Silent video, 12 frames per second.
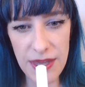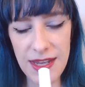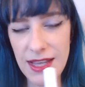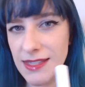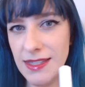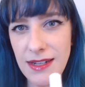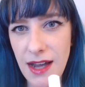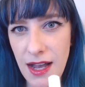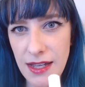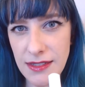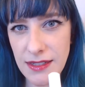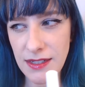but it's
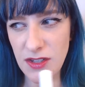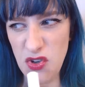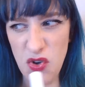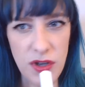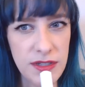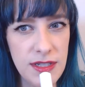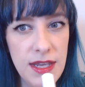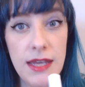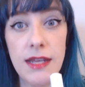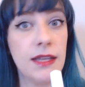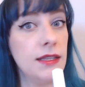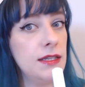not
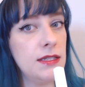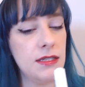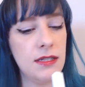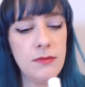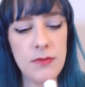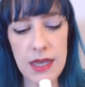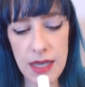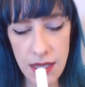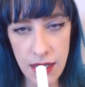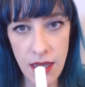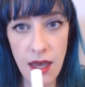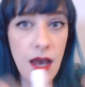nauseating at least to
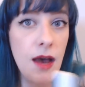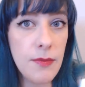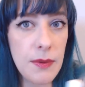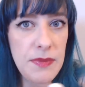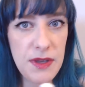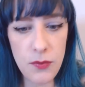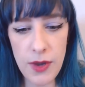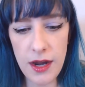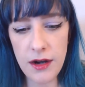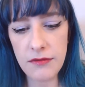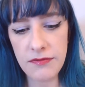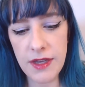me. Um, but be
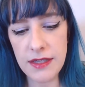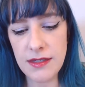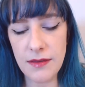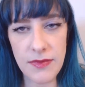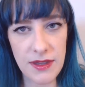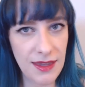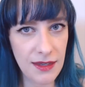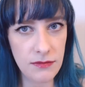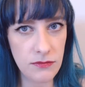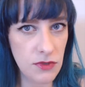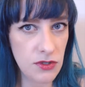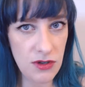aware if that's something
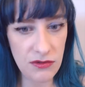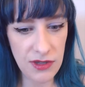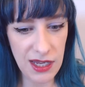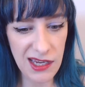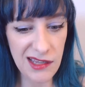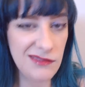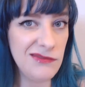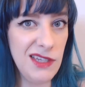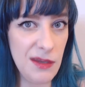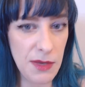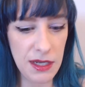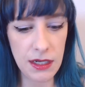that you don't like,
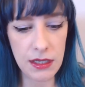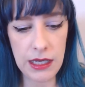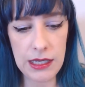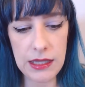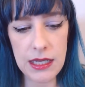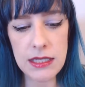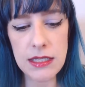you might not like